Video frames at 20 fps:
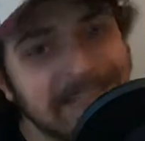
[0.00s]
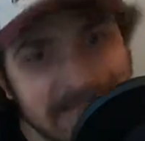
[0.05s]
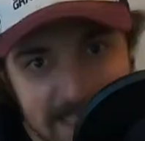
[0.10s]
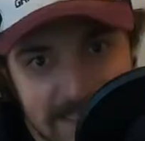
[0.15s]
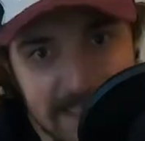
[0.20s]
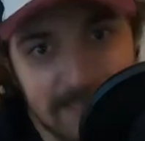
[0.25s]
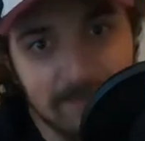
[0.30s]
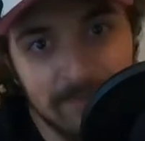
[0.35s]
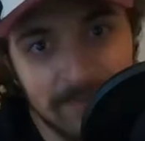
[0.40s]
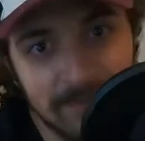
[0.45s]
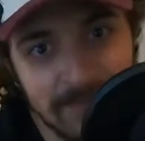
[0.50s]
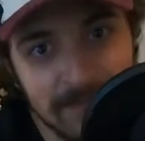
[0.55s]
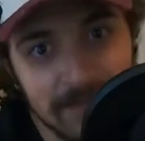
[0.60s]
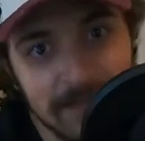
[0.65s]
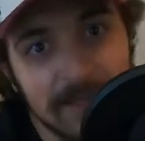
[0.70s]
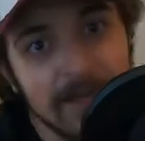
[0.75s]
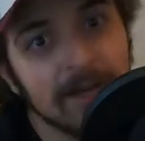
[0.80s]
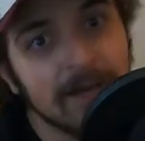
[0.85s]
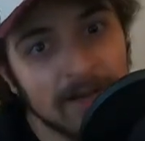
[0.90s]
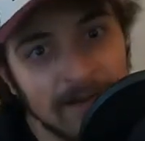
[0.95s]
sleeping.
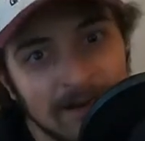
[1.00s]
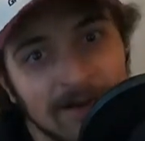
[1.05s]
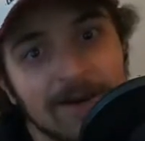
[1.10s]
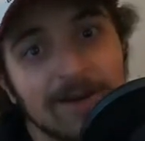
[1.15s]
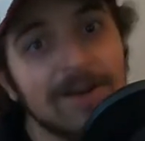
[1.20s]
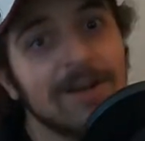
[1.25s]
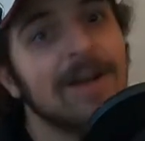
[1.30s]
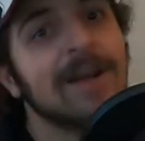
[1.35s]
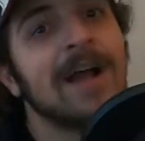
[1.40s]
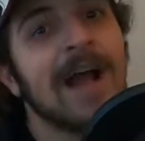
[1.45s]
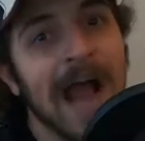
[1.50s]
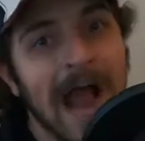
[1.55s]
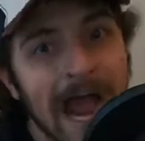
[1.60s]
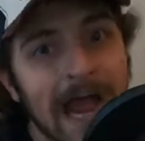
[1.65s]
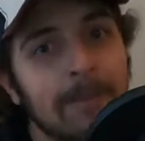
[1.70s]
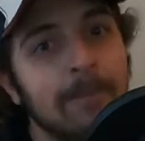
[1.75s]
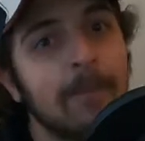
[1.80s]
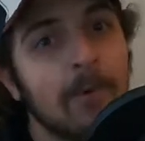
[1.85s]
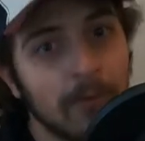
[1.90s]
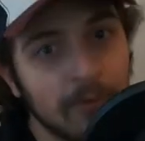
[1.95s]
You're
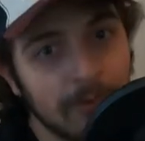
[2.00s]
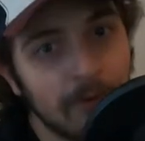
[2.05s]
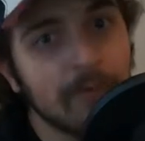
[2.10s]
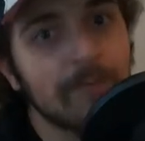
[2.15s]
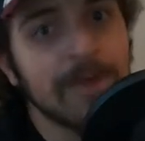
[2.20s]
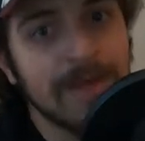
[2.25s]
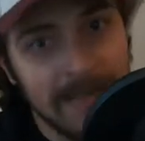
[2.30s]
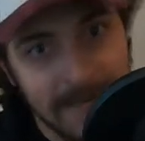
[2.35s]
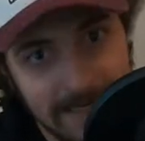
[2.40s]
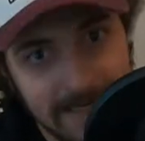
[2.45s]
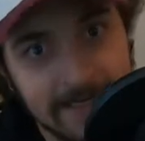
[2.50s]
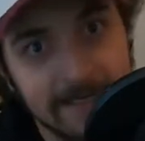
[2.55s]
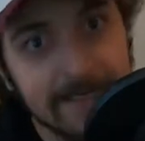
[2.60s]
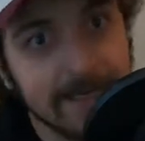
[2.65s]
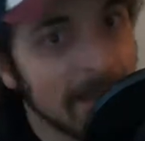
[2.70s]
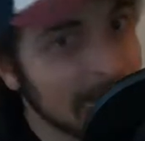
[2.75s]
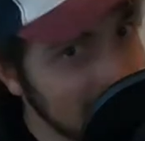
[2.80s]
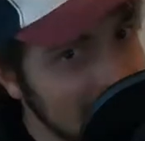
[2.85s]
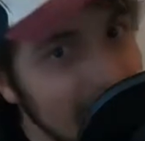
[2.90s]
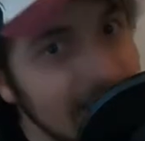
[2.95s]
hypotherminating.
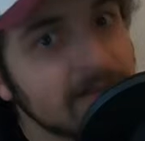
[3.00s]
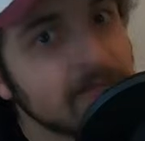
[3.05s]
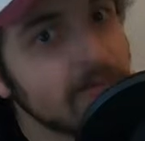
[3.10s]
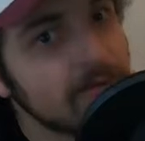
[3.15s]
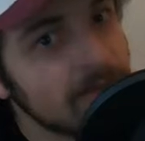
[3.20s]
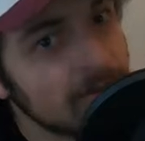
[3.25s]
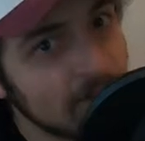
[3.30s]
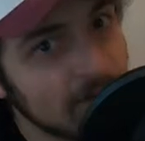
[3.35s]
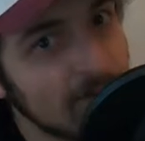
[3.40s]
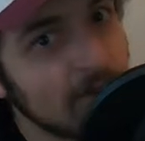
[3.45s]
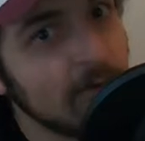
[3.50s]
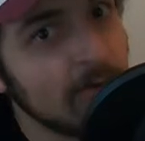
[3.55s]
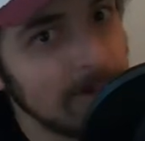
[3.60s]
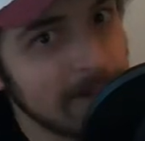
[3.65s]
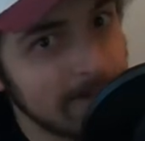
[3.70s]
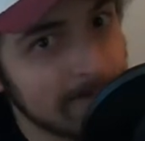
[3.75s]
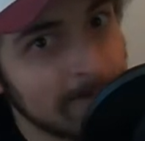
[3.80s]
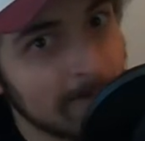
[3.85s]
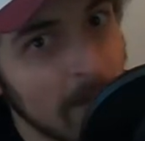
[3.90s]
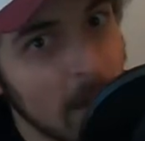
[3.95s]
That's what you're
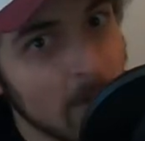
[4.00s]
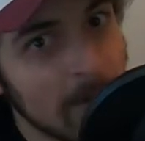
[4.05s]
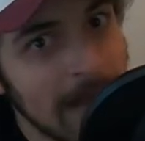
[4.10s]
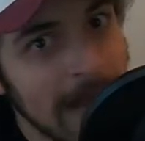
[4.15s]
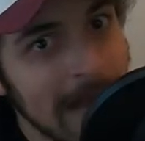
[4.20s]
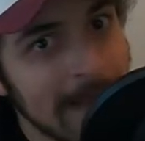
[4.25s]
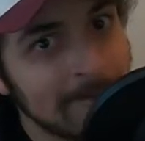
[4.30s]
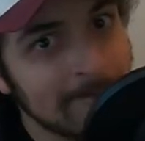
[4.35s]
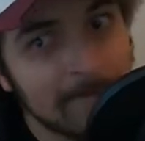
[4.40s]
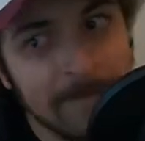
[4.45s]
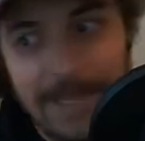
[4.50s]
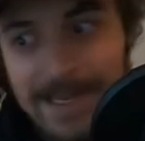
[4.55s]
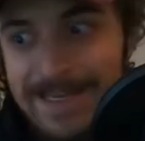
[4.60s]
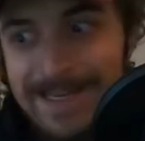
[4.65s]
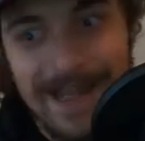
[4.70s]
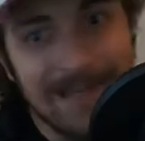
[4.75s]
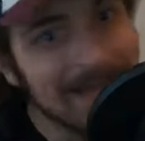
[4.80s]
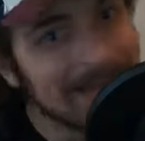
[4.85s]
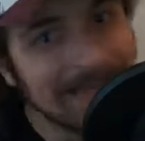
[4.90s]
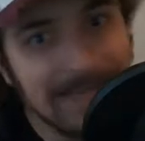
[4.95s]
doing, okay?
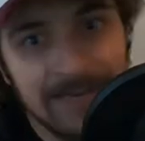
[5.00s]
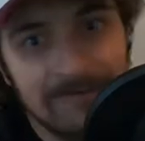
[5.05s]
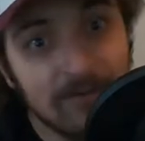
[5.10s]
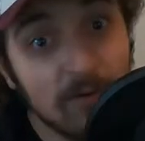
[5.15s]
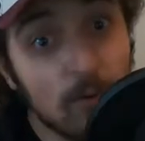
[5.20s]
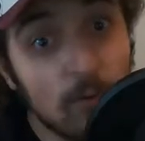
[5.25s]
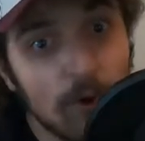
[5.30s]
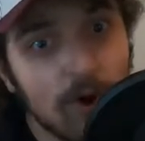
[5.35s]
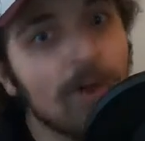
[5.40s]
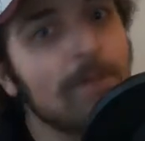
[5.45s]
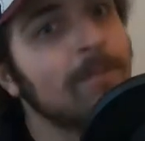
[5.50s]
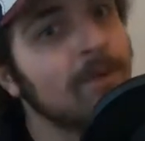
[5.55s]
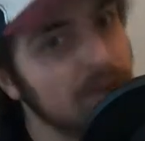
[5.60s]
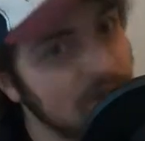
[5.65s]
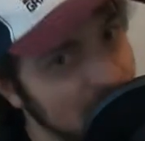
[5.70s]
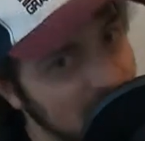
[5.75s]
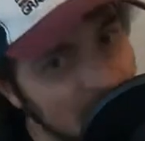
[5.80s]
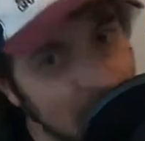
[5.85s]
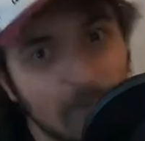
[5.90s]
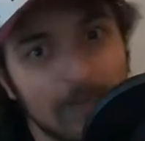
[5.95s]
Yeah, that's not even a word, but you're
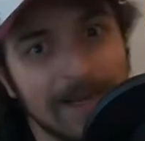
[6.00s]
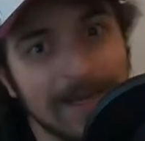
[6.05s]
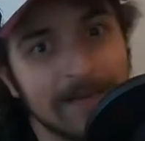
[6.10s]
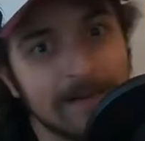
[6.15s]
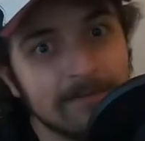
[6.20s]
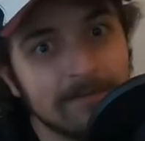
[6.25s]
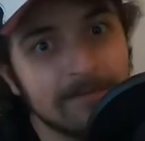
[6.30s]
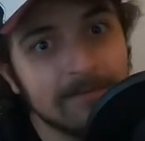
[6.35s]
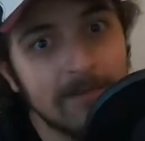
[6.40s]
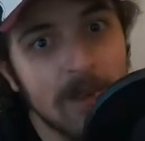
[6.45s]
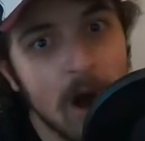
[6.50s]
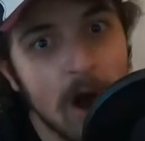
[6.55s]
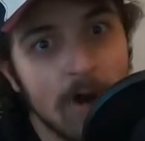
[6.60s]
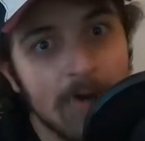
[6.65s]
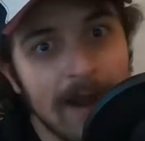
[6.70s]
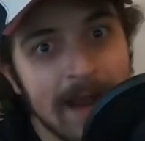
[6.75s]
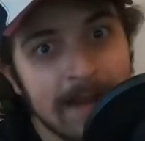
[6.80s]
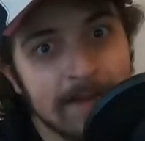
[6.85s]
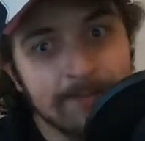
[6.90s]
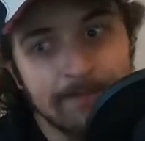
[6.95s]
doing it, all
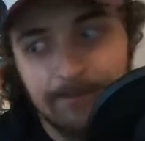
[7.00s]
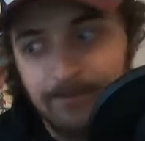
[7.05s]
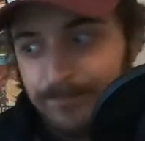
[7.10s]
right?